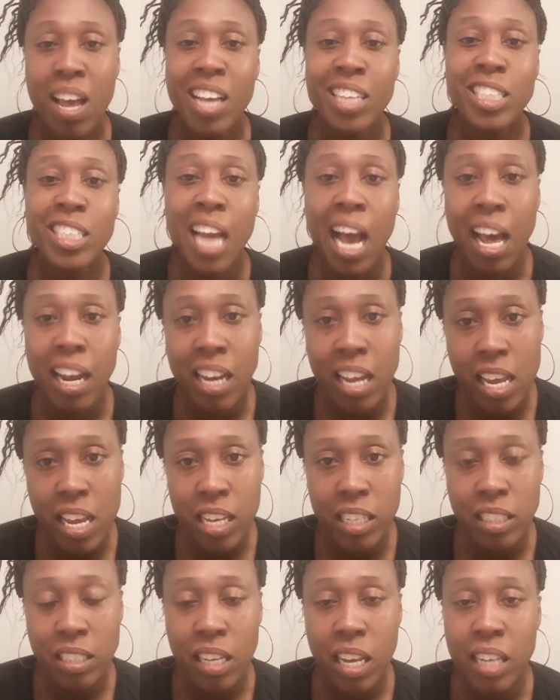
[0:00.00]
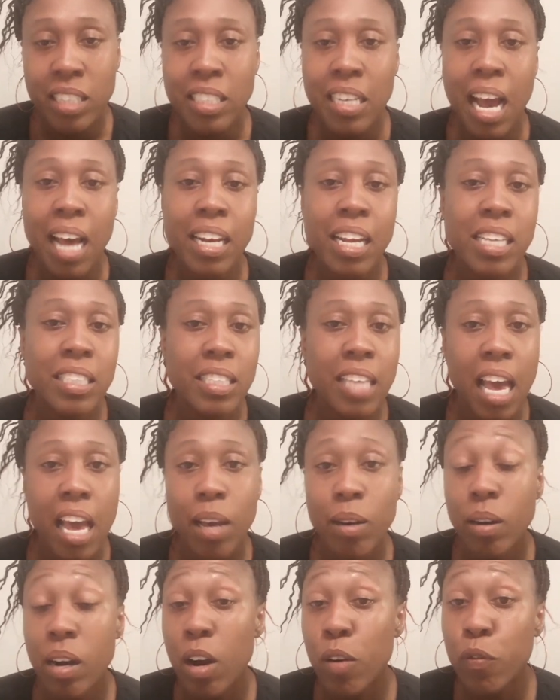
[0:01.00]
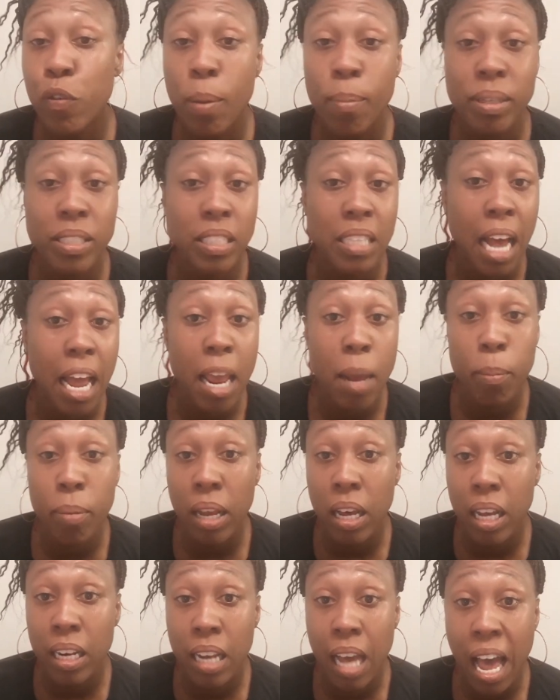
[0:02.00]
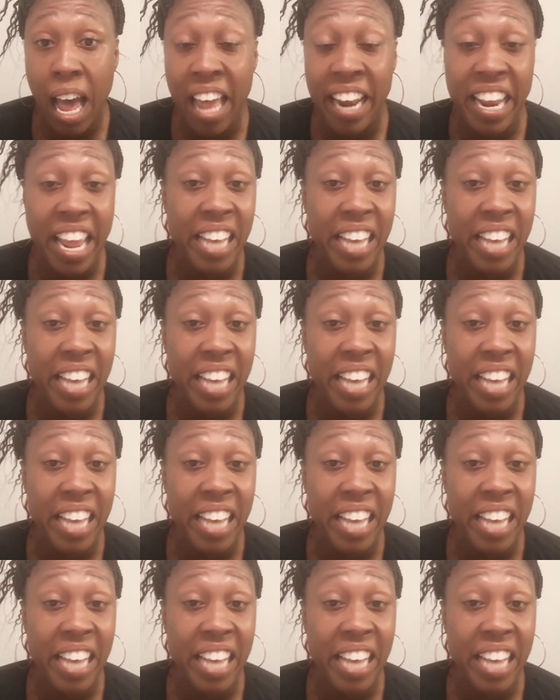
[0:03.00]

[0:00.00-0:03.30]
Chinese can't come from the same bloodline